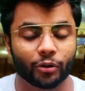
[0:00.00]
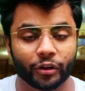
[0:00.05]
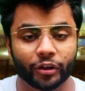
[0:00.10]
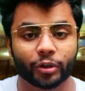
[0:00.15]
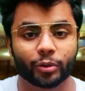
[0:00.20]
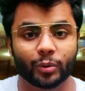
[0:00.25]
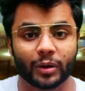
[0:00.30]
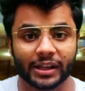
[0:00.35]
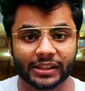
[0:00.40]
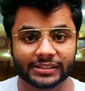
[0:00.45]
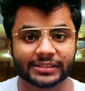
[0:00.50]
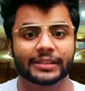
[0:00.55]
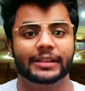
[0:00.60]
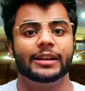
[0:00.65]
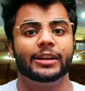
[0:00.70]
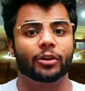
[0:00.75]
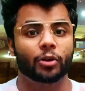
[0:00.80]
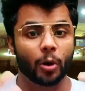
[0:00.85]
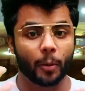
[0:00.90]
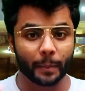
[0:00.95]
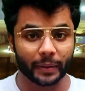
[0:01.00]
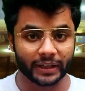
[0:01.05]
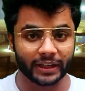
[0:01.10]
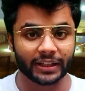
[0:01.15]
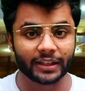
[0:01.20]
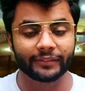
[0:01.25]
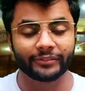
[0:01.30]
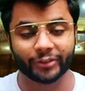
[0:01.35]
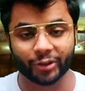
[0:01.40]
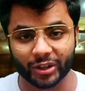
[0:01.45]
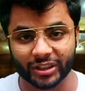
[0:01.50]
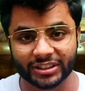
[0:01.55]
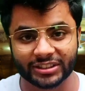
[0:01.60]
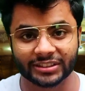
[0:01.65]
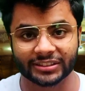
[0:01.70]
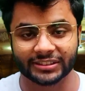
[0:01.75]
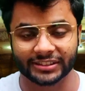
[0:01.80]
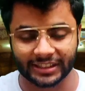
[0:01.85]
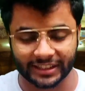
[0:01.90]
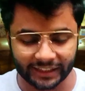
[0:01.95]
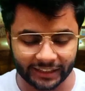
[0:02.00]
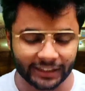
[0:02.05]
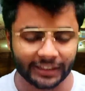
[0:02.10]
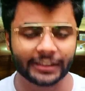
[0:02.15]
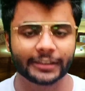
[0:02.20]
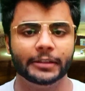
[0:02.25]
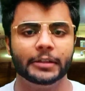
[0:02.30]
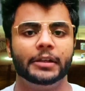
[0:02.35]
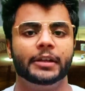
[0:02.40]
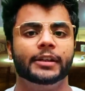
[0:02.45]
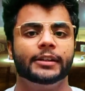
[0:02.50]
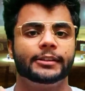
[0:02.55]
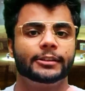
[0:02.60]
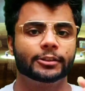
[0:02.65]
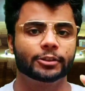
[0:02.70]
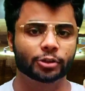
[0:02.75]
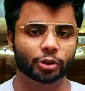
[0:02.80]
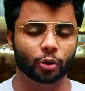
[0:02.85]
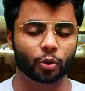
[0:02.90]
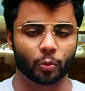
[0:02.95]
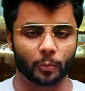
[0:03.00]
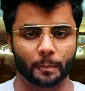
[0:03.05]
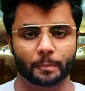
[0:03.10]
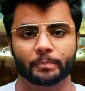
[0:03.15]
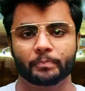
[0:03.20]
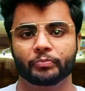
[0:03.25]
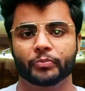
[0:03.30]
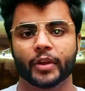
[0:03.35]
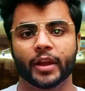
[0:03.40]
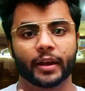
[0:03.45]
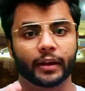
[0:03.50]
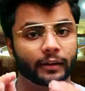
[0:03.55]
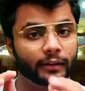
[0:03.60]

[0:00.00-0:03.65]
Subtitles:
they are going to ask competitive questions, right? So